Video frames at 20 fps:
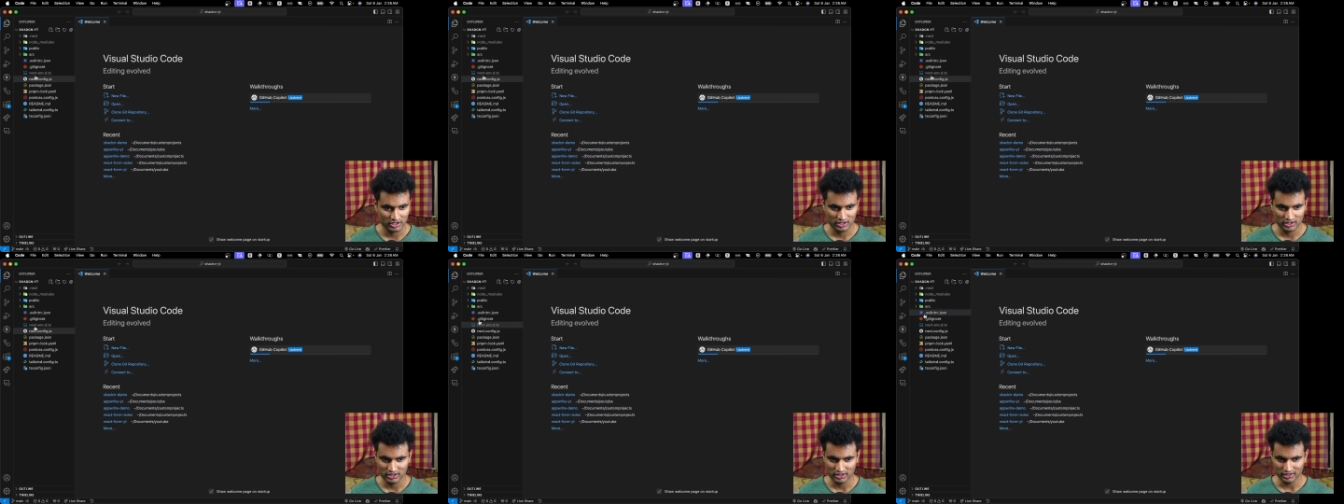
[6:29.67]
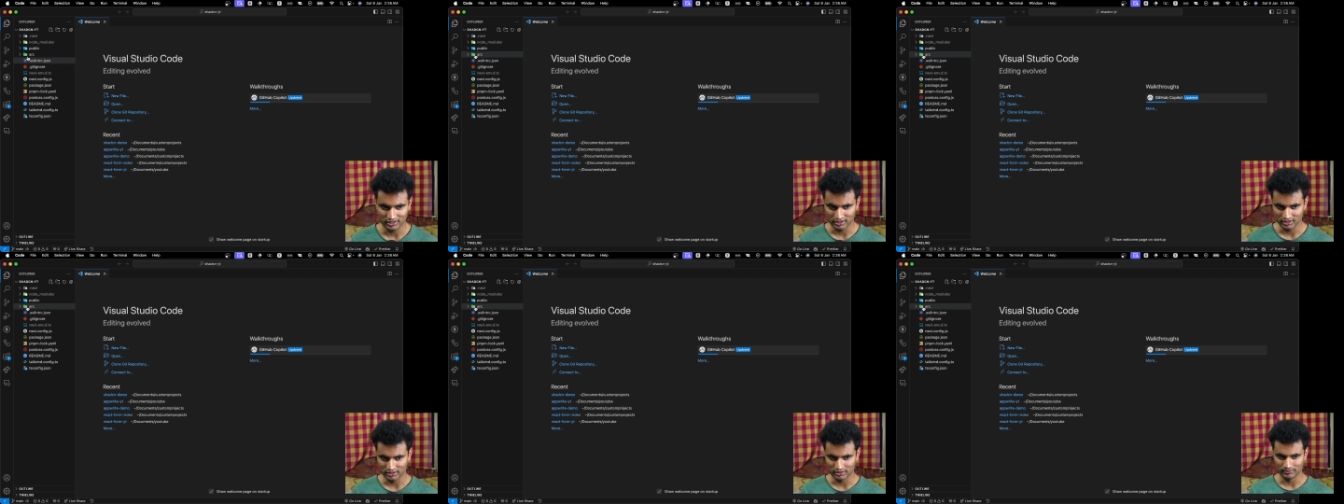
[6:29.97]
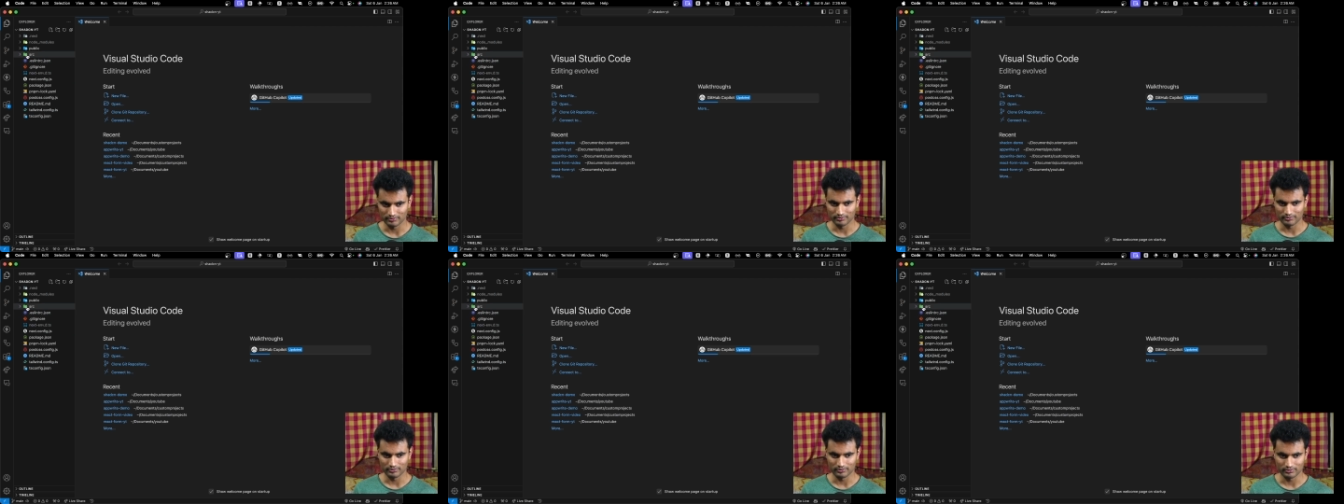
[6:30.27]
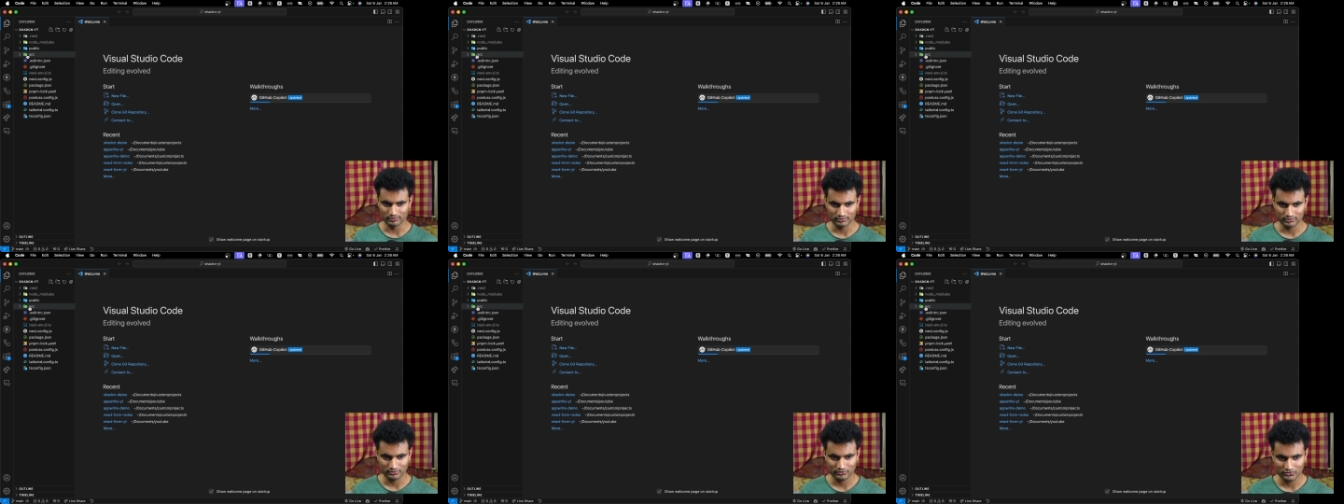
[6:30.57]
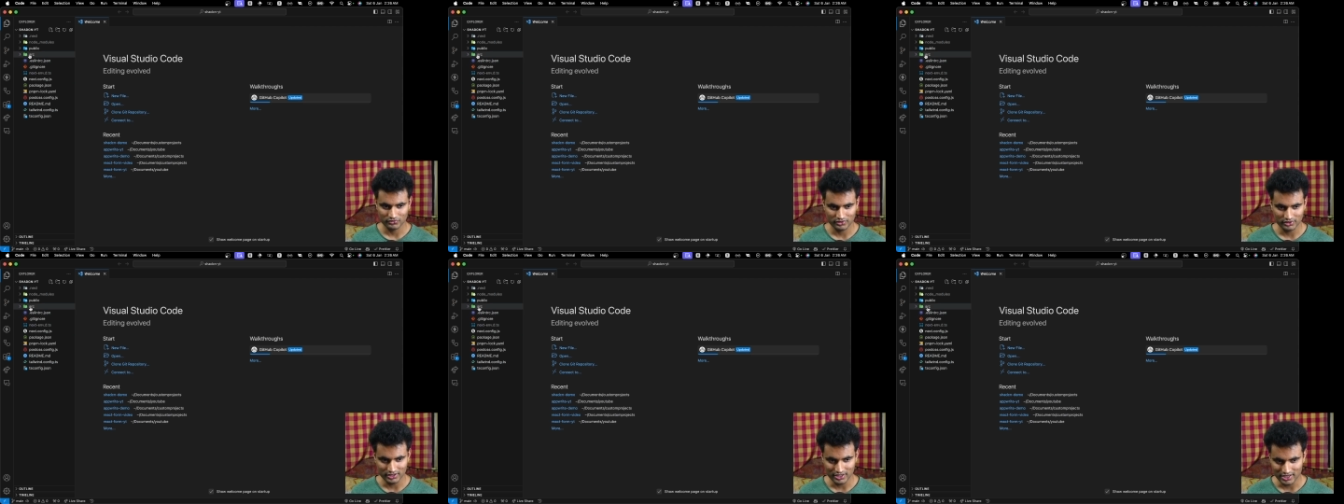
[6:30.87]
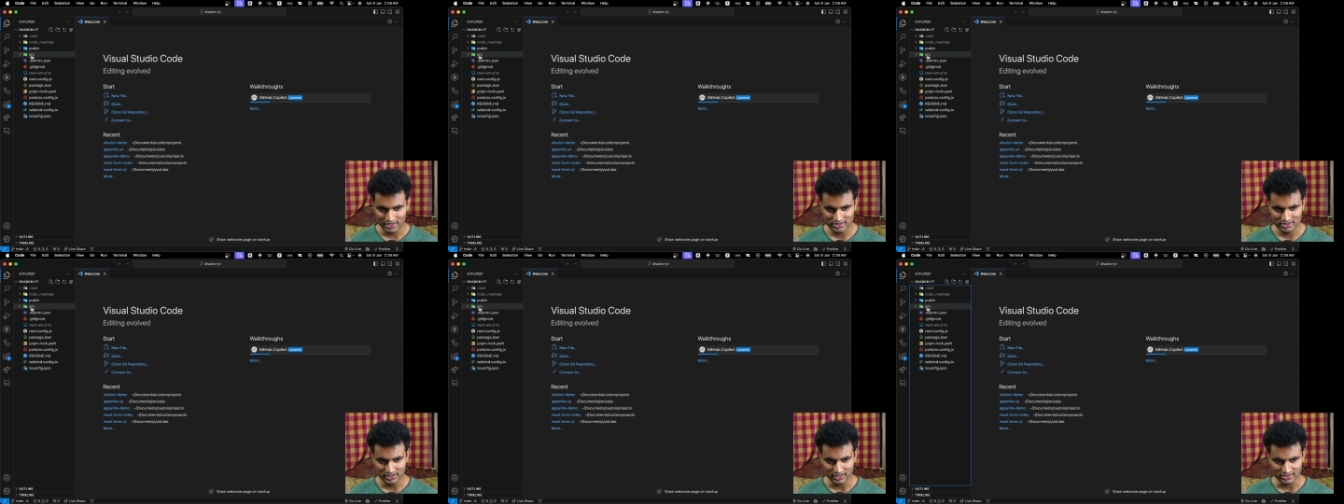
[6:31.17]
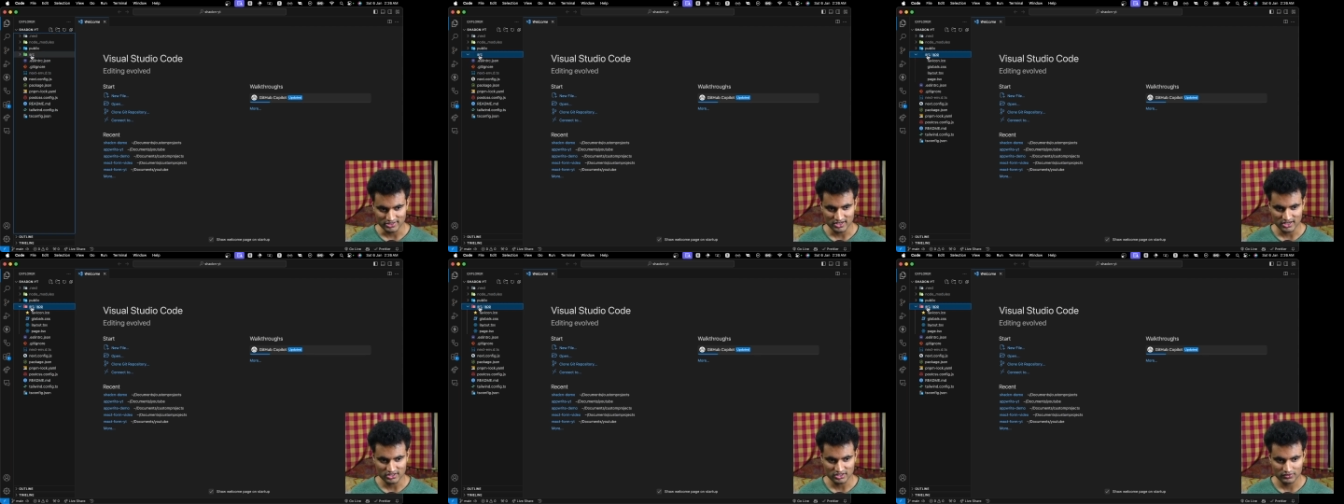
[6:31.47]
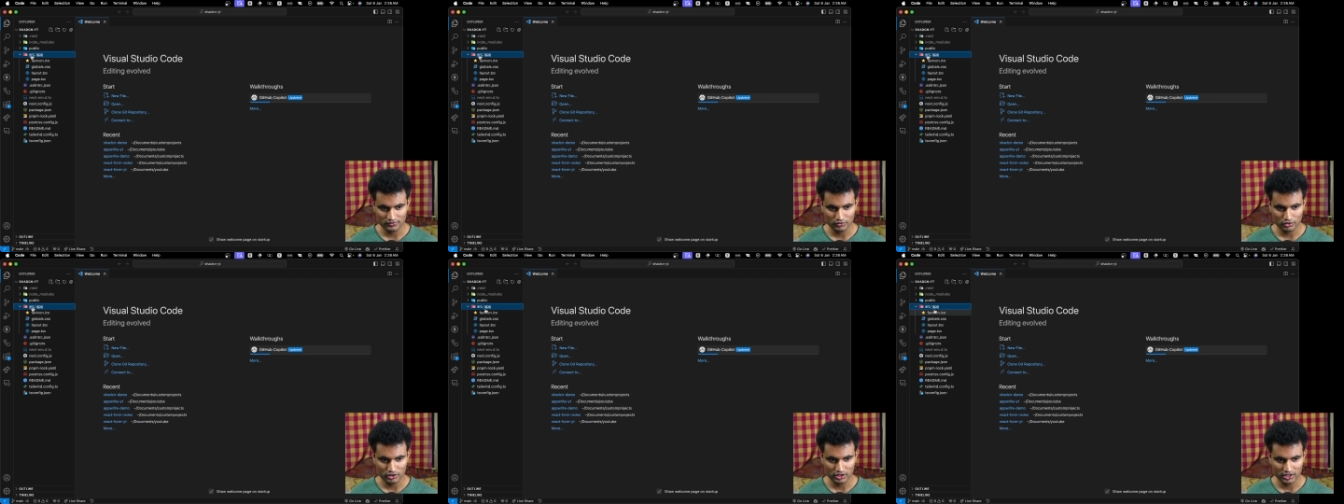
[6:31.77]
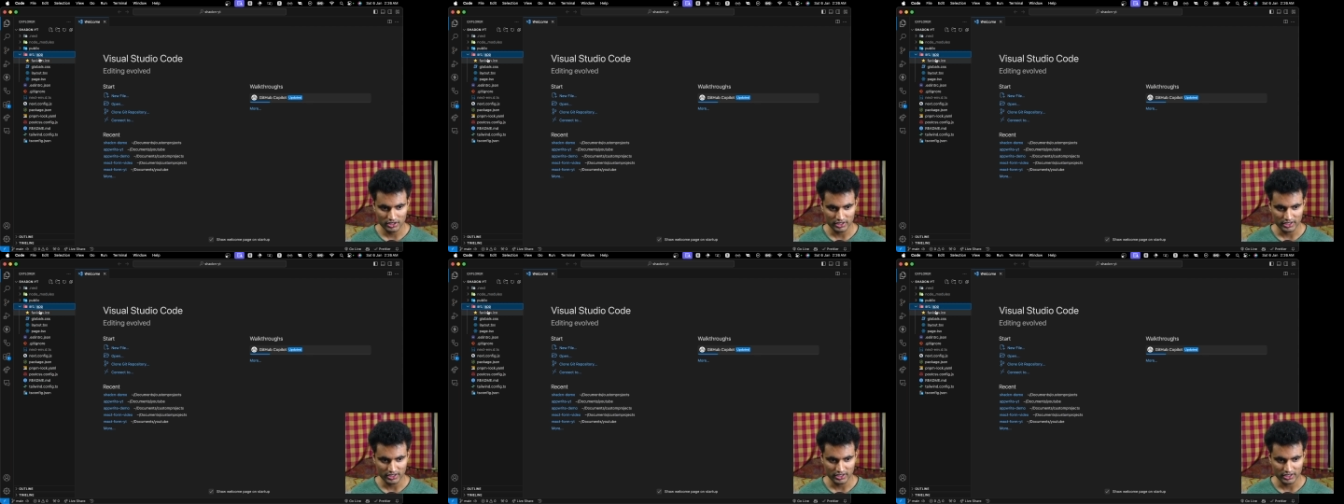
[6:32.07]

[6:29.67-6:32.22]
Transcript: there is an src folder,